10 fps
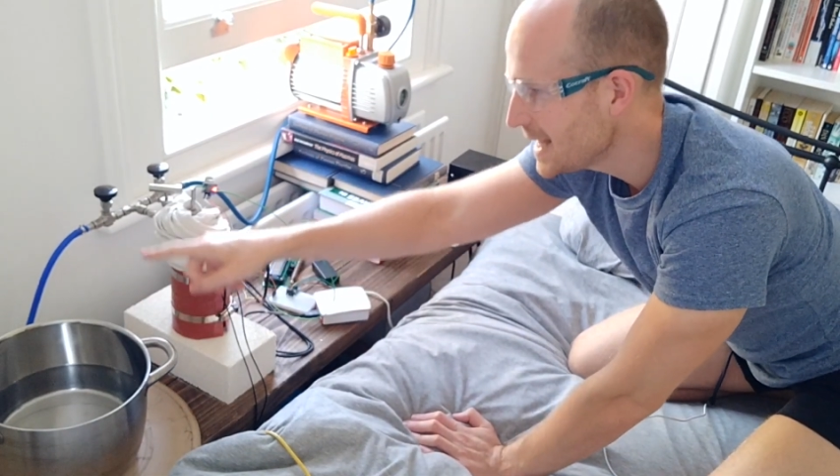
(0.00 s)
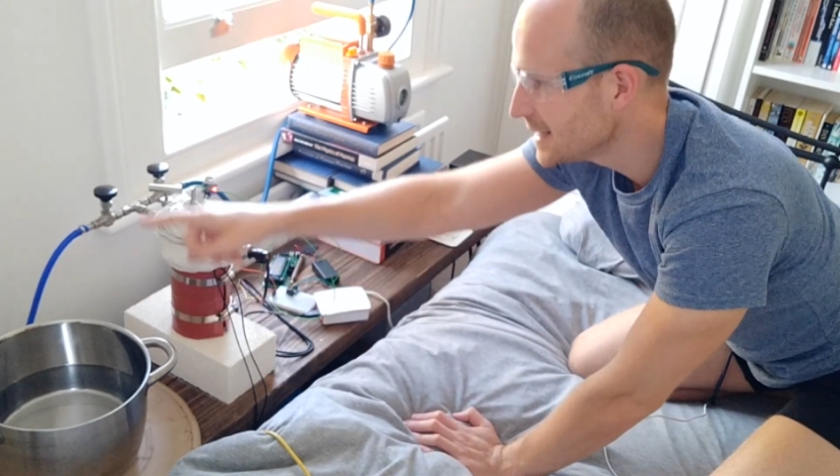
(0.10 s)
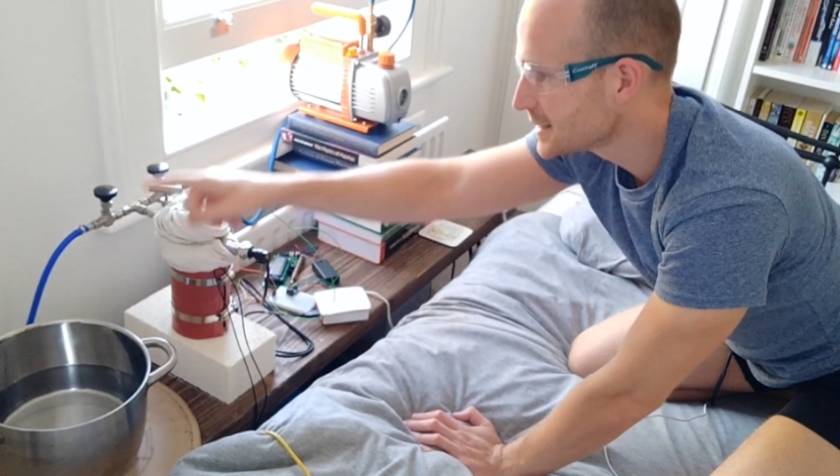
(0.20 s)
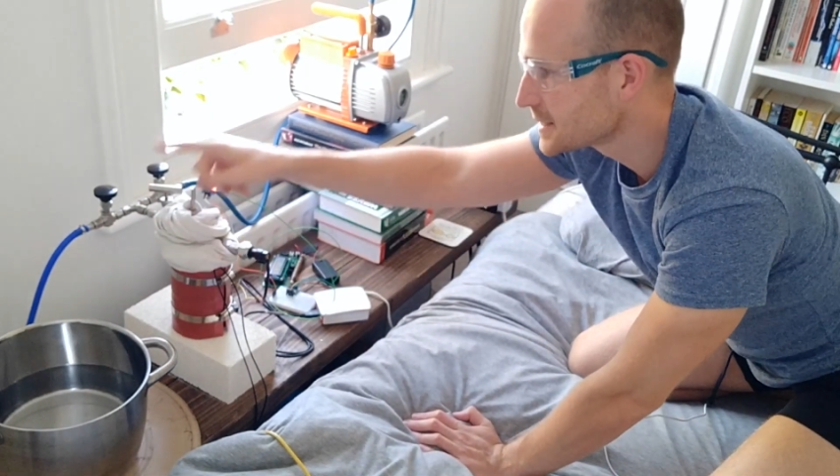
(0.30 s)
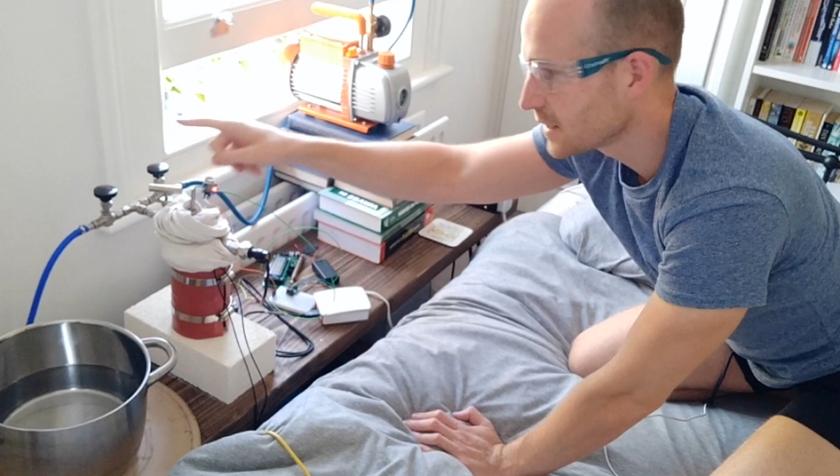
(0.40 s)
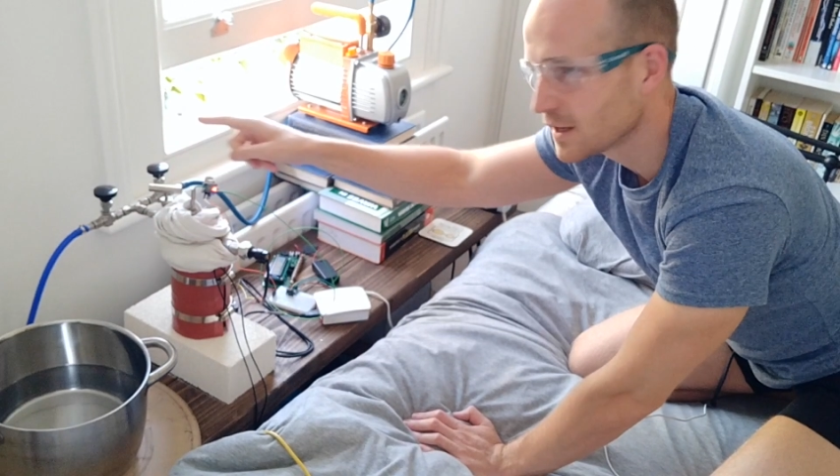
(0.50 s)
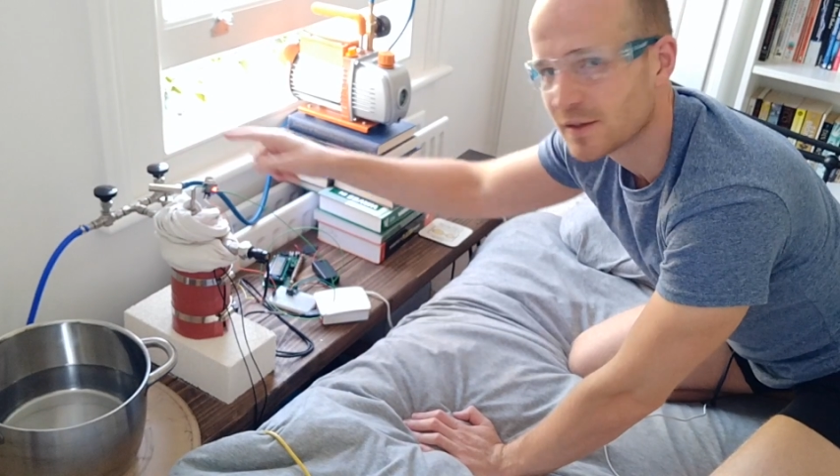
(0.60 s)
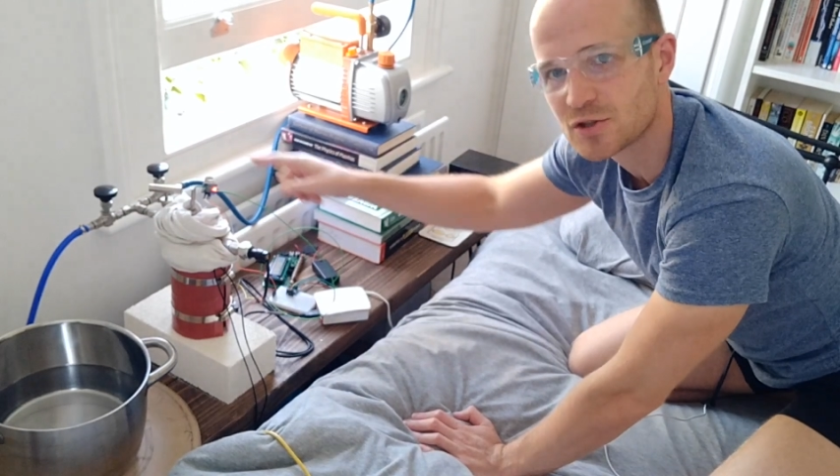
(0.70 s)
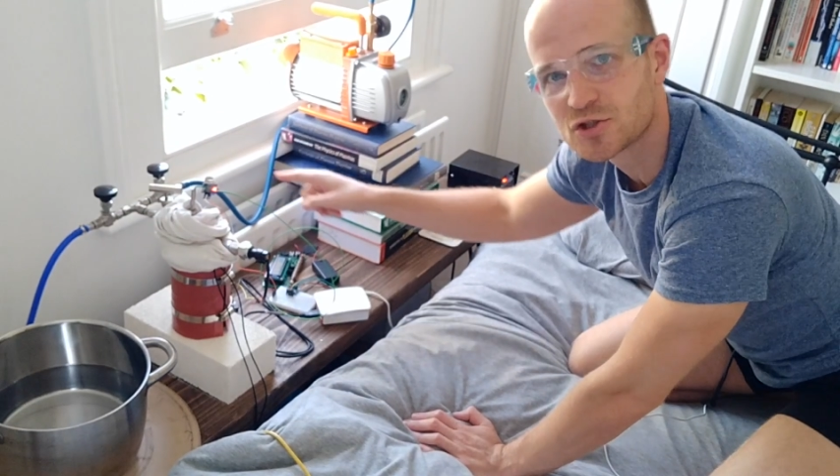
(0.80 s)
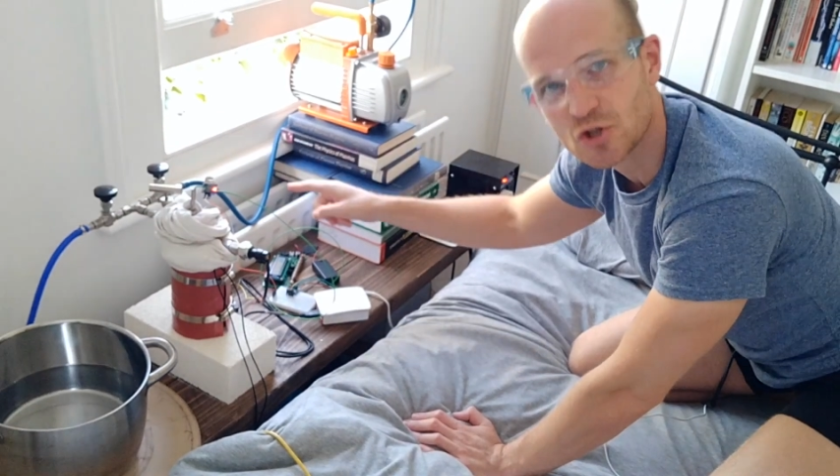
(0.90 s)
inside
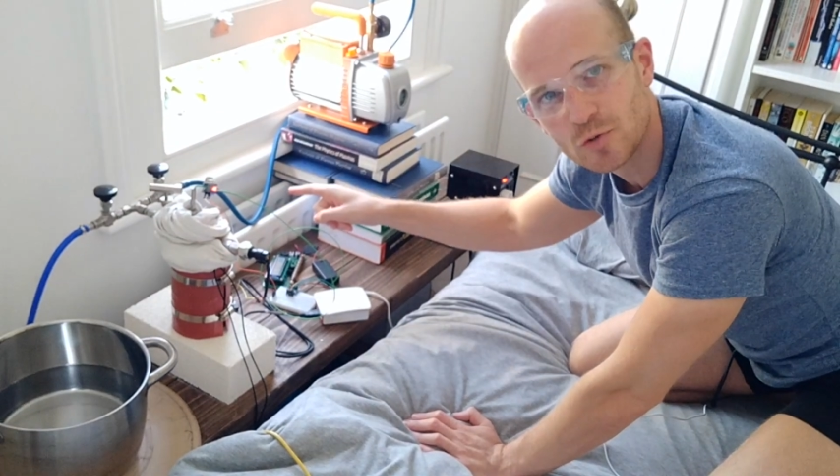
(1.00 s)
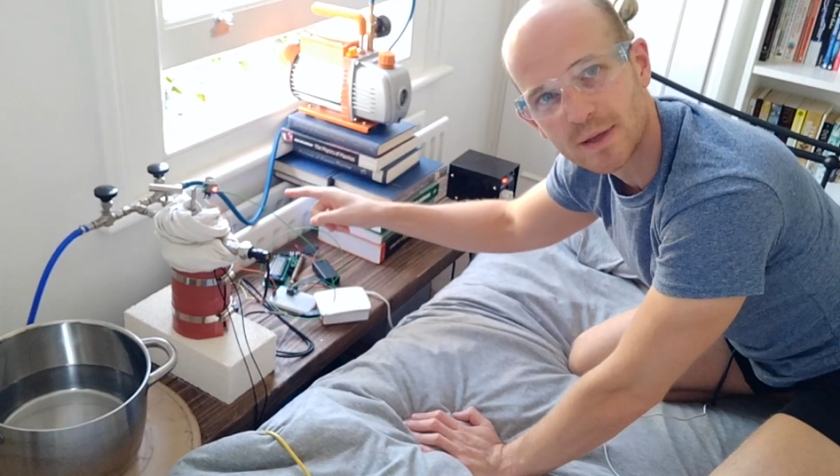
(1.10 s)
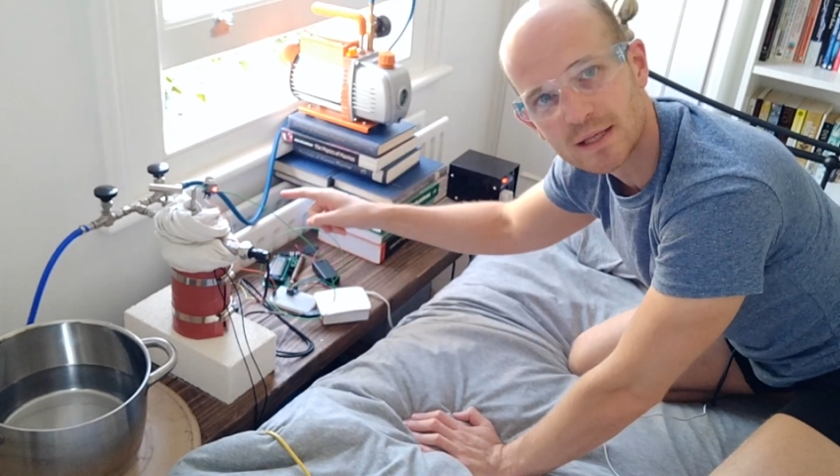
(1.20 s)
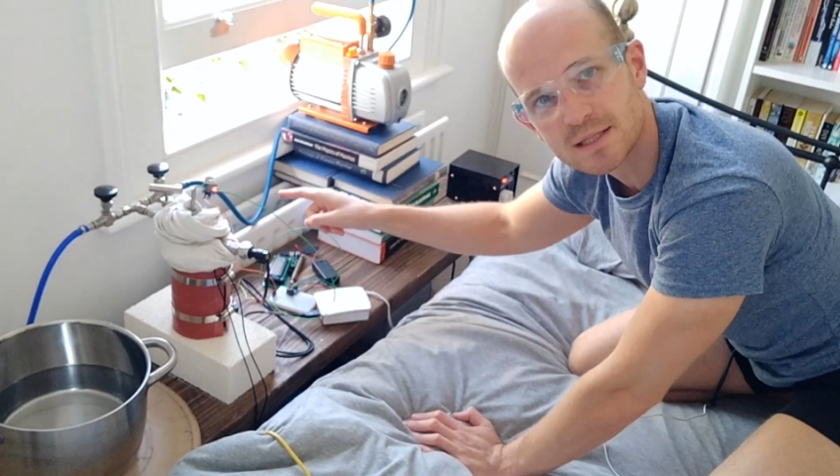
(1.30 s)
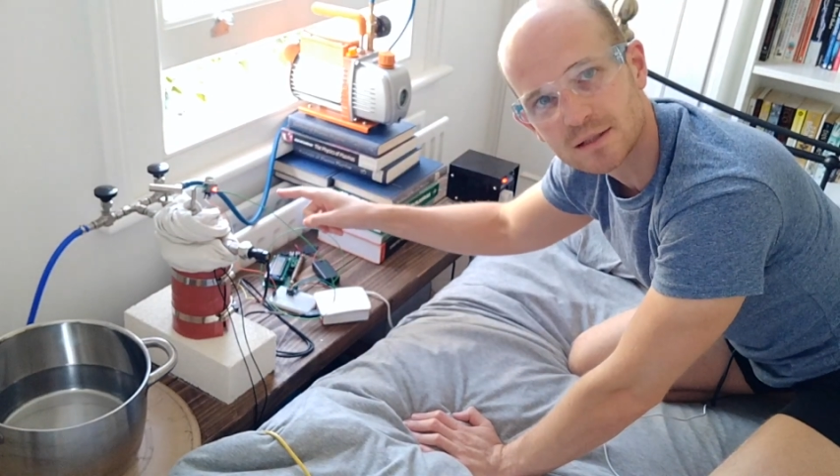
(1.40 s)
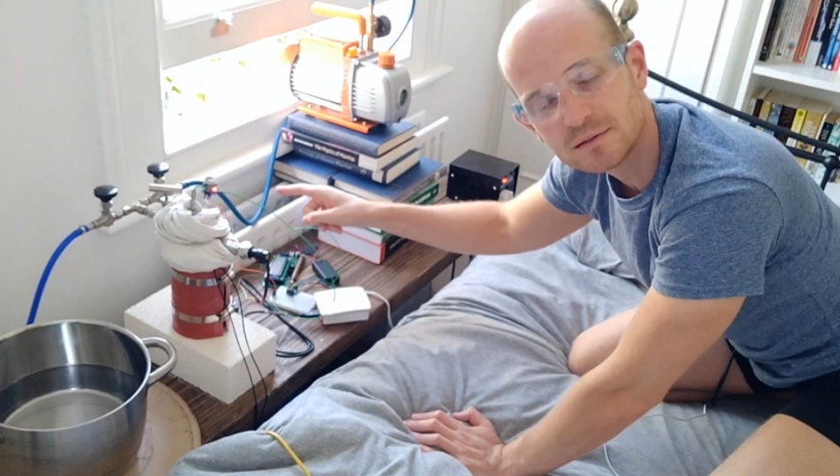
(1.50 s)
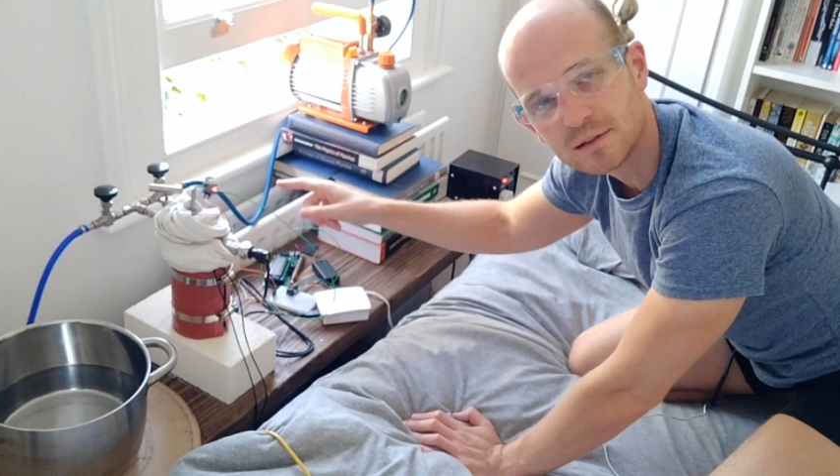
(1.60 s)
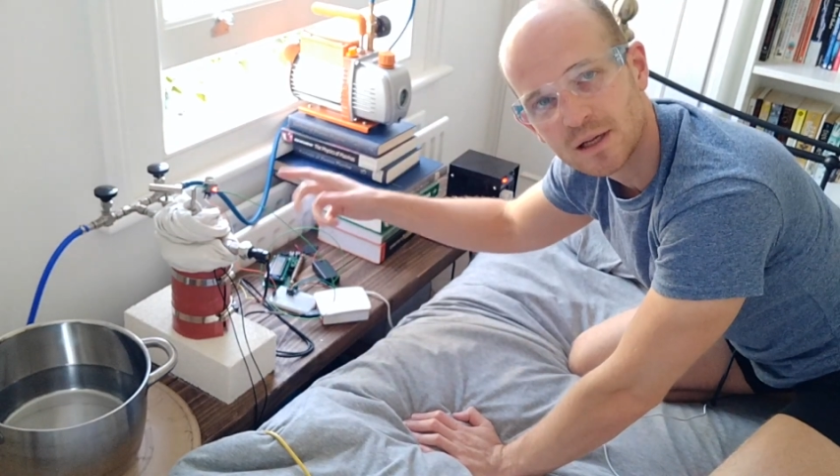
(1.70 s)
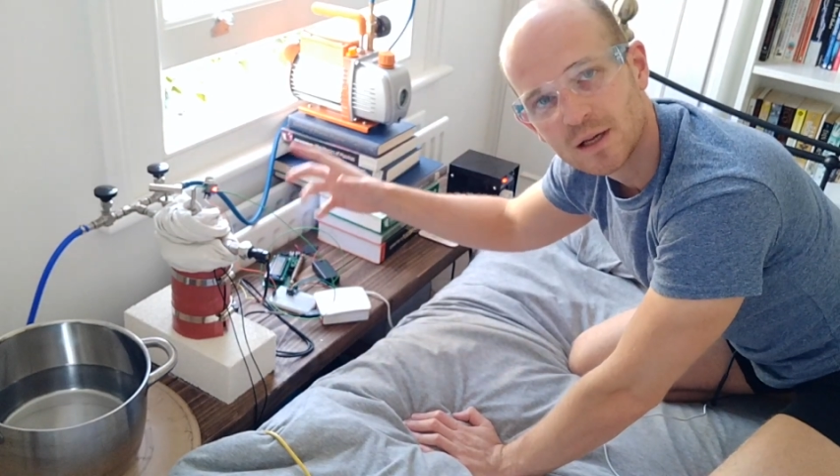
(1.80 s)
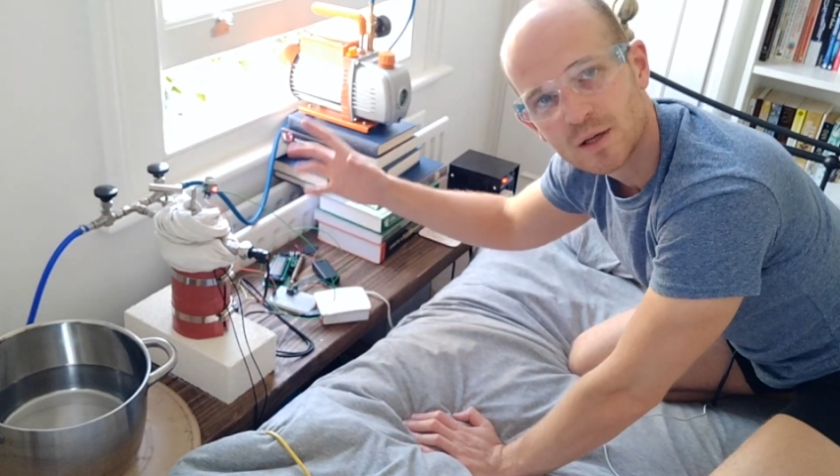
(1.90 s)
this tubing still,